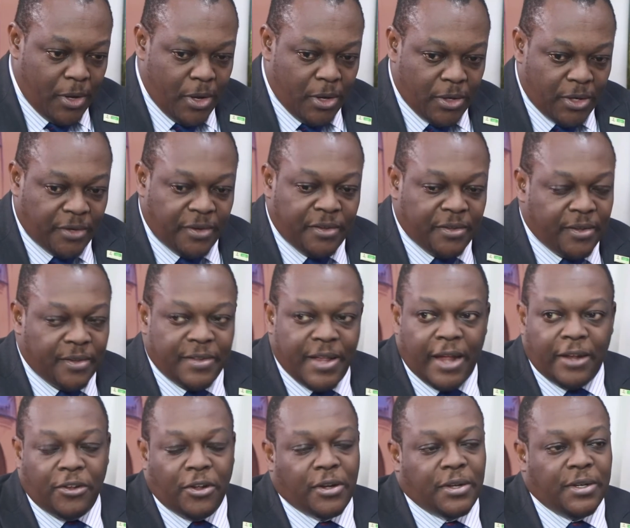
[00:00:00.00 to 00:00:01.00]
The details
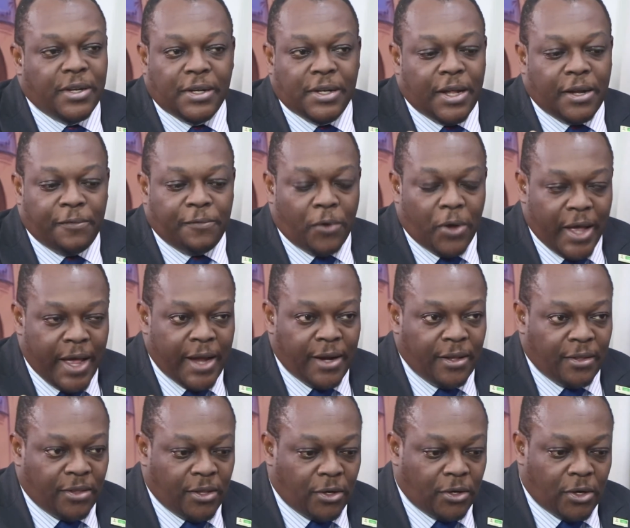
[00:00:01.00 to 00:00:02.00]
are not needed for
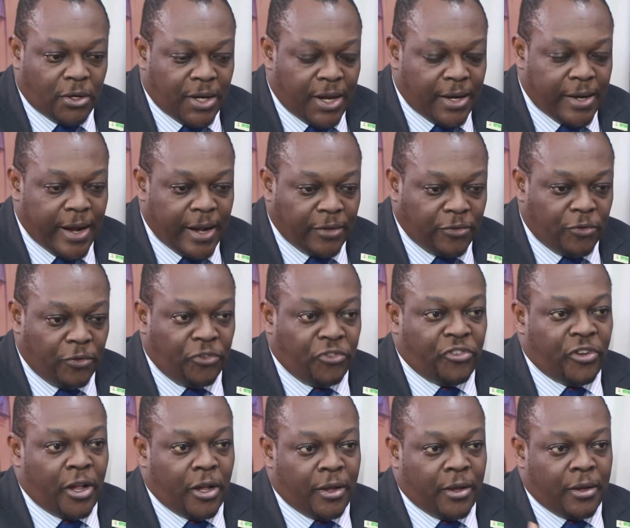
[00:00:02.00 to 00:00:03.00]
anything other than to
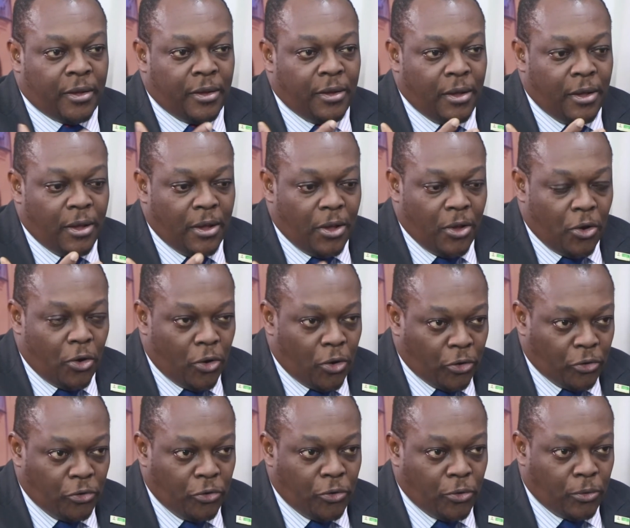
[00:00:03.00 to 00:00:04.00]
check
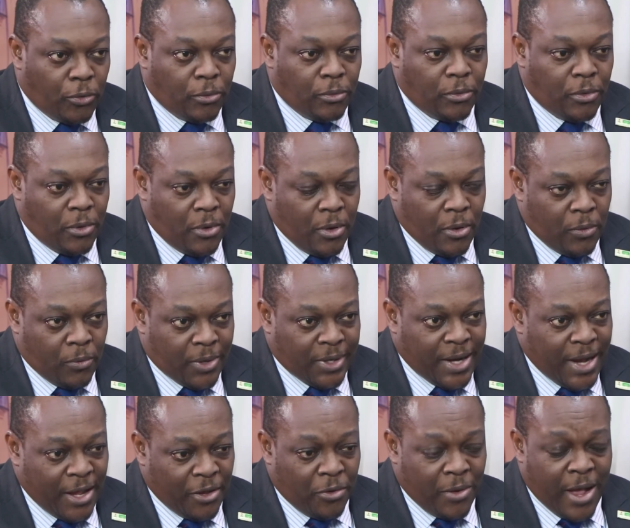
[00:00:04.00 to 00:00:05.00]
on you
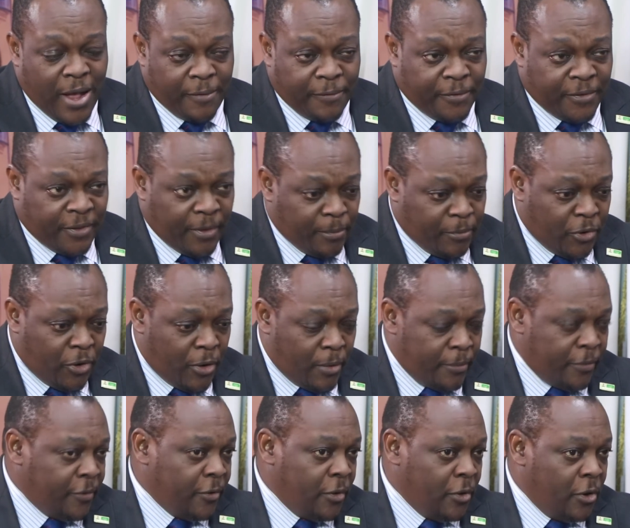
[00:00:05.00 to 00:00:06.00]
whether you have
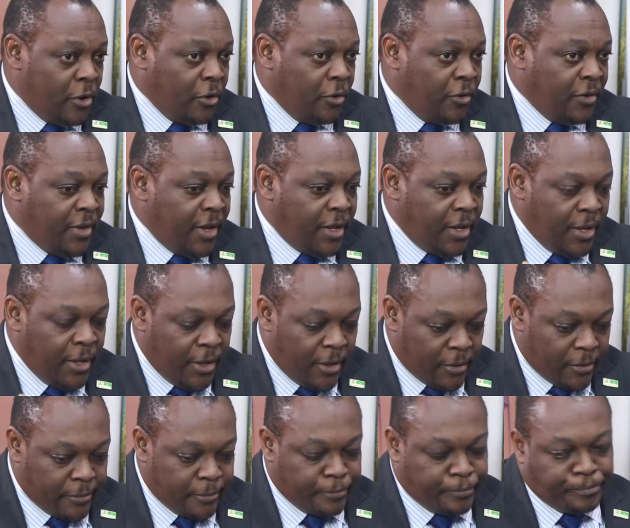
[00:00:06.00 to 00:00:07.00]
symptoms or you take
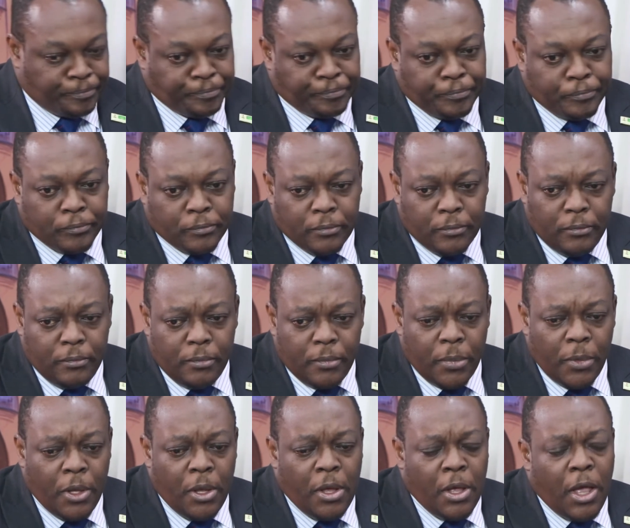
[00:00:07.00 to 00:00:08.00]
ill.
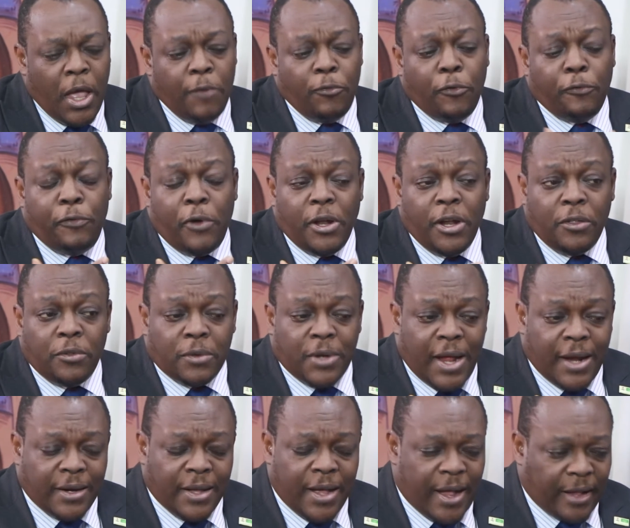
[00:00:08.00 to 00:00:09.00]
If you fall into
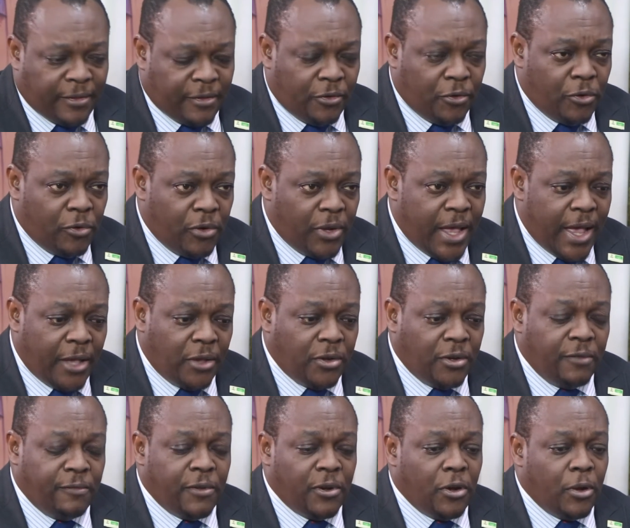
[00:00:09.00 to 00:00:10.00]
that category and
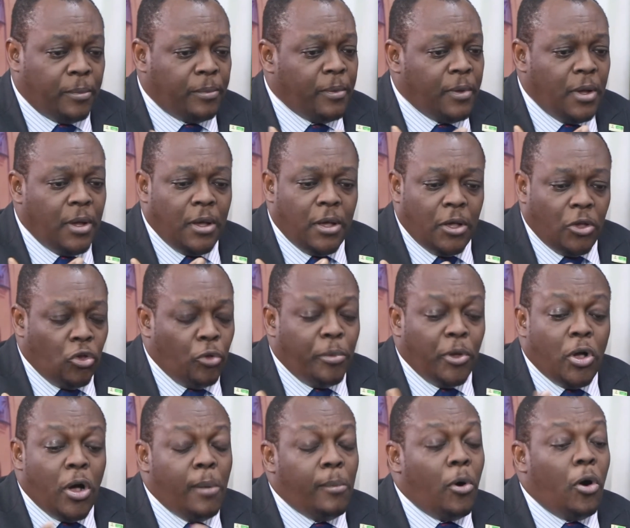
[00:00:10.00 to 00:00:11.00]
you
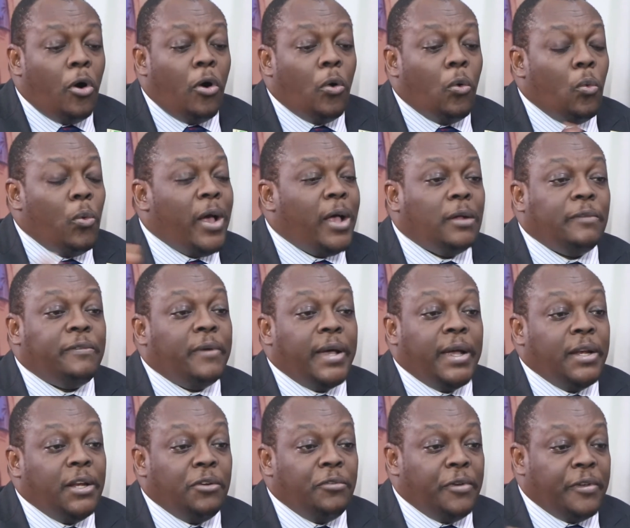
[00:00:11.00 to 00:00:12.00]
become unwell for
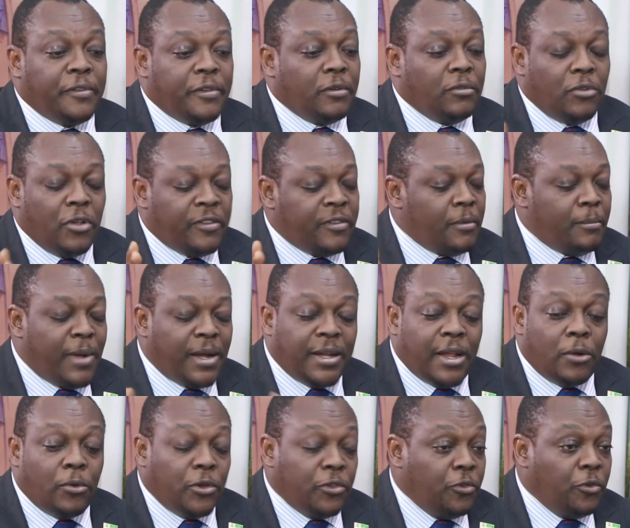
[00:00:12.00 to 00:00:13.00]
any reason, doesn't
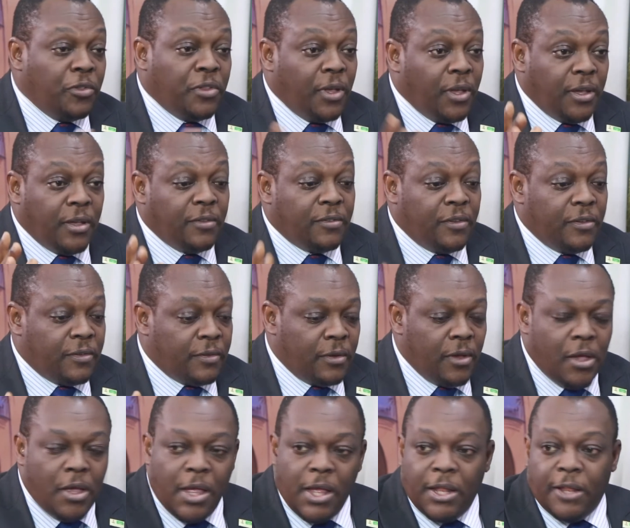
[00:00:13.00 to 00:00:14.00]
matter what you think it is,
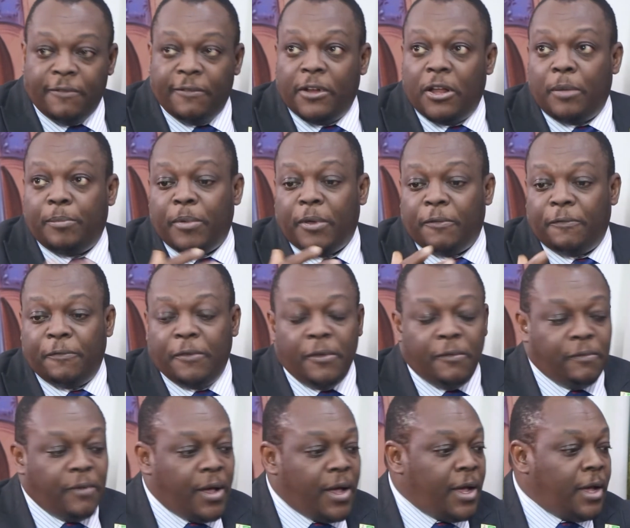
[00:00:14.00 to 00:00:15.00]
develop a
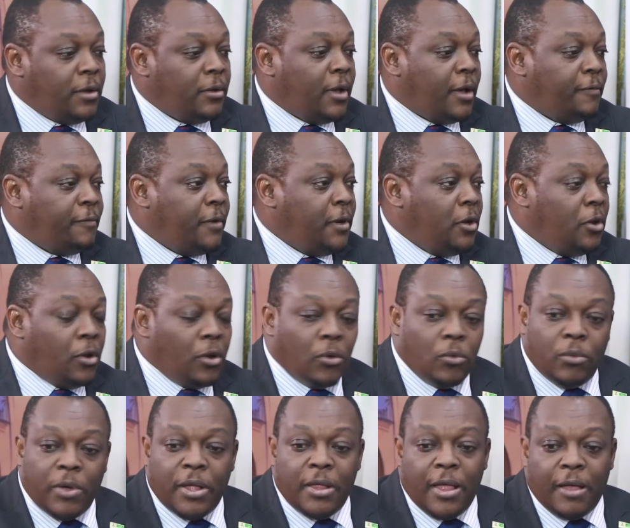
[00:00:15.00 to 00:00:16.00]
fever, you are feeling
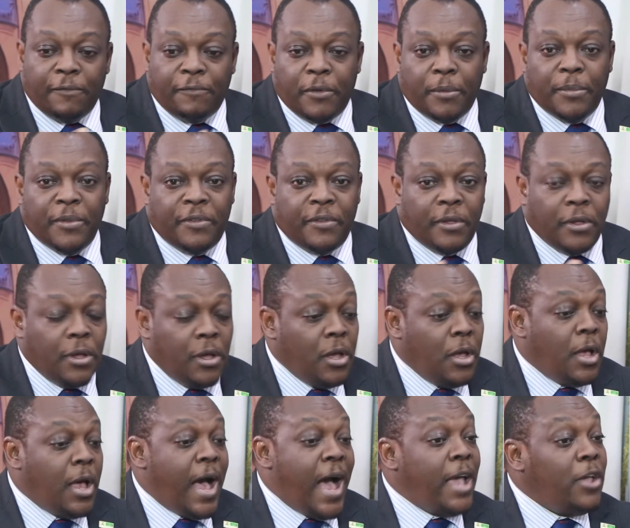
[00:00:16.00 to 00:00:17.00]
unwell, you are vomiting,
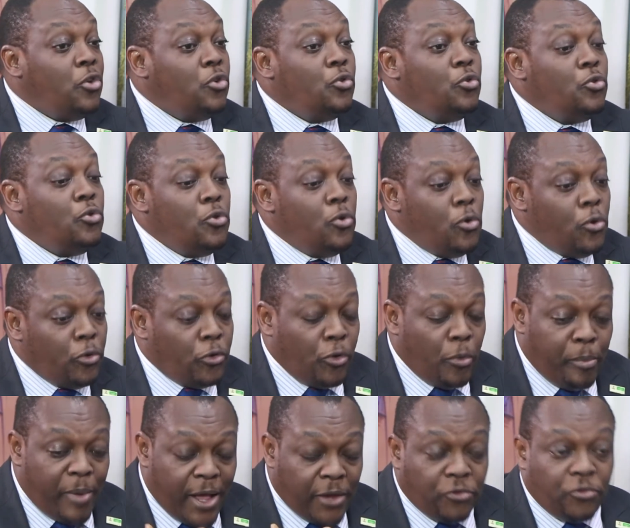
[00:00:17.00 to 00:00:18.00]
and
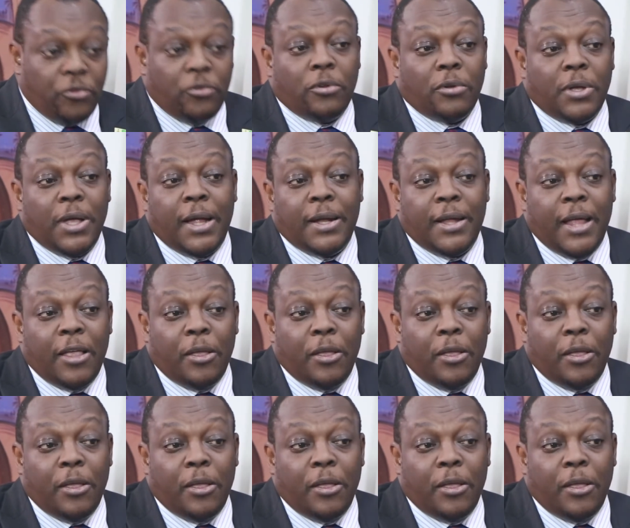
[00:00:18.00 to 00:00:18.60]
you pass through Uganda,